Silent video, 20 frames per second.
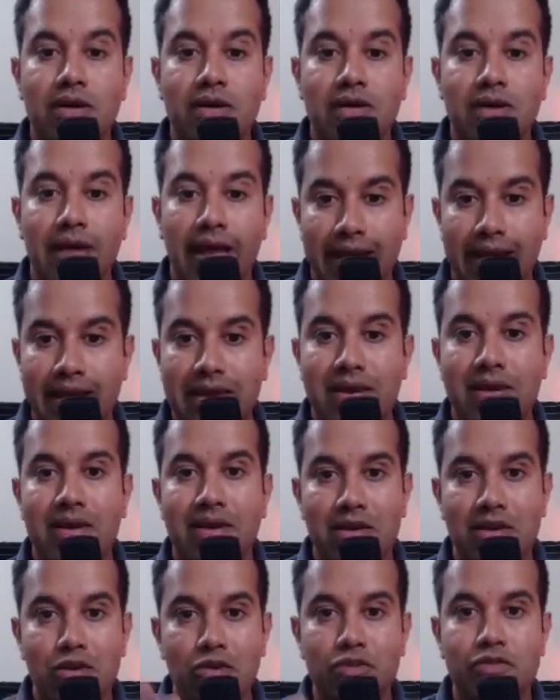again
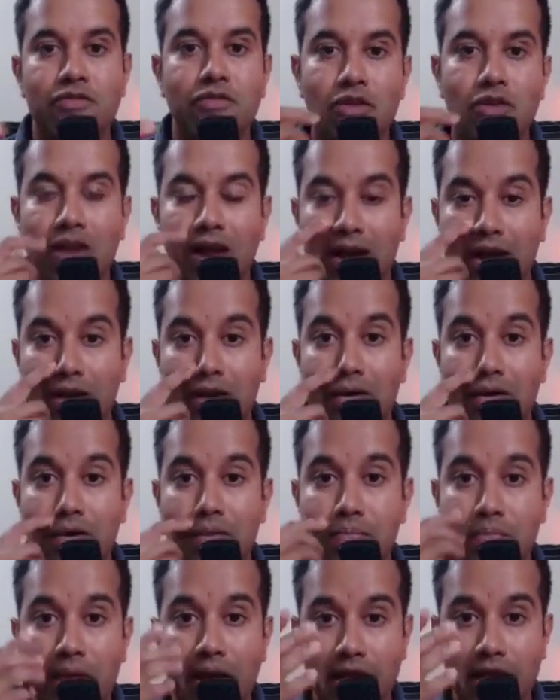useful, and
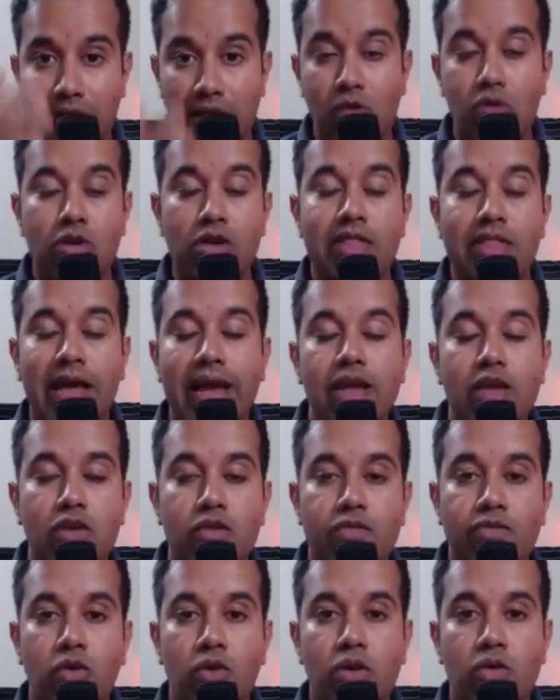I really want to thank you
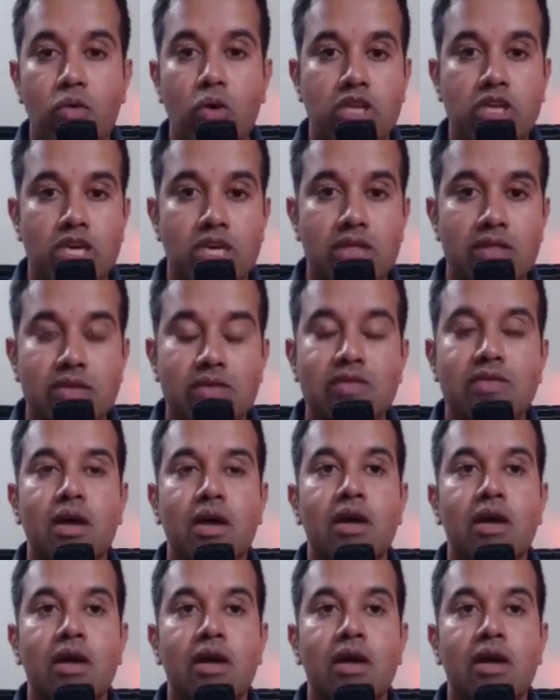for watching this,